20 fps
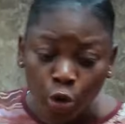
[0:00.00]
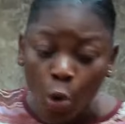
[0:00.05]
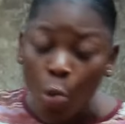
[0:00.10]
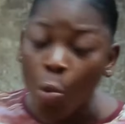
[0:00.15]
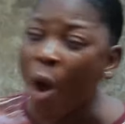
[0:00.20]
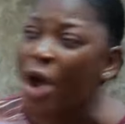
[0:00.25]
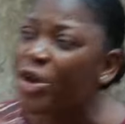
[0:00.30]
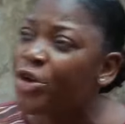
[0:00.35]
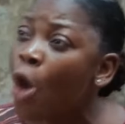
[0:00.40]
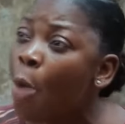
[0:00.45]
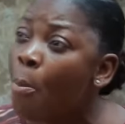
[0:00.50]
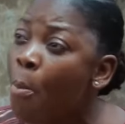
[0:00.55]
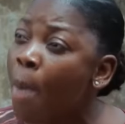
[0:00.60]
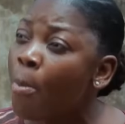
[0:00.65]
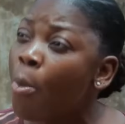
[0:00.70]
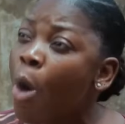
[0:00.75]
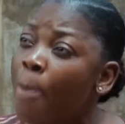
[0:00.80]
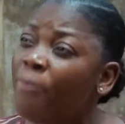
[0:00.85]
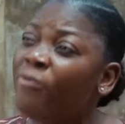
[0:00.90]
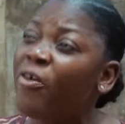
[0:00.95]
should wake your
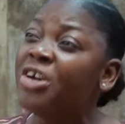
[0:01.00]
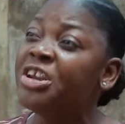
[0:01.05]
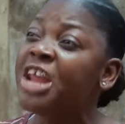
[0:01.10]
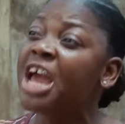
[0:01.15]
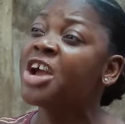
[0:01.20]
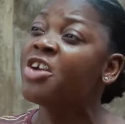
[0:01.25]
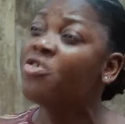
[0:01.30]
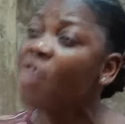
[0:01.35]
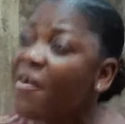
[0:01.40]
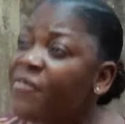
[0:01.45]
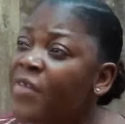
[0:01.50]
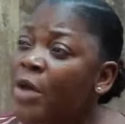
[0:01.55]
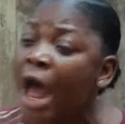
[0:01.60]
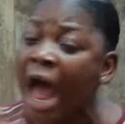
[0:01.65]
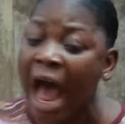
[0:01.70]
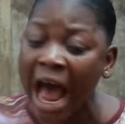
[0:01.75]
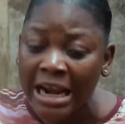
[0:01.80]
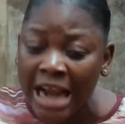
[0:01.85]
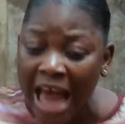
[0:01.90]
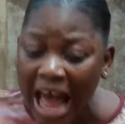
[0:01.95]
mom up from the grave
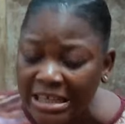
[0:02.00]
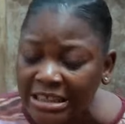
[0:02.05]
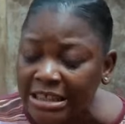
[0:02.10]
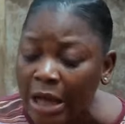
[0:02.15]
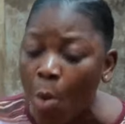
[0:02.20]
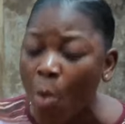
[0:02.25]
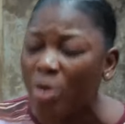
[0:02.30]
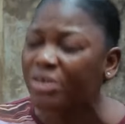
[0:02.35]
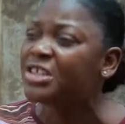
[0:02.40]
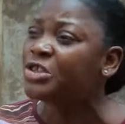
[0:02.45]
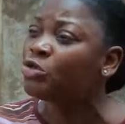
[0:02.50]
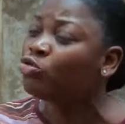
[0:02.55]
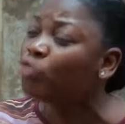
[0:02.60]
and ask her what